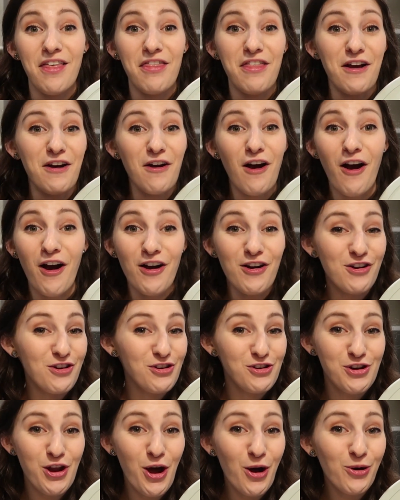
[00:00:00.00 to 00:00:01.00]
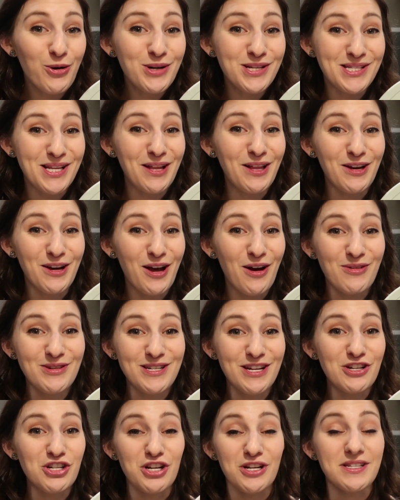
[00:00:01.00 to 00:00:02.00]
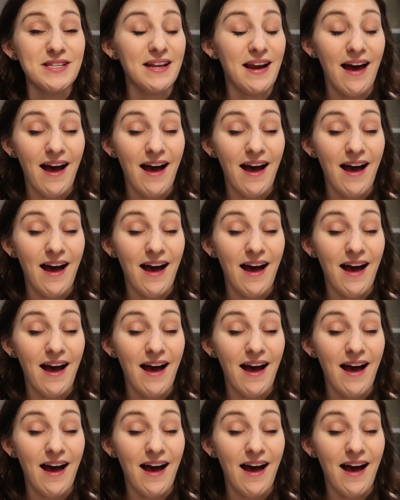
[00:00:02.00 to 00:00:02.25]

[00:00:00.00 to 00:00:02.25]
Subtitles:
There are no silicone dishes that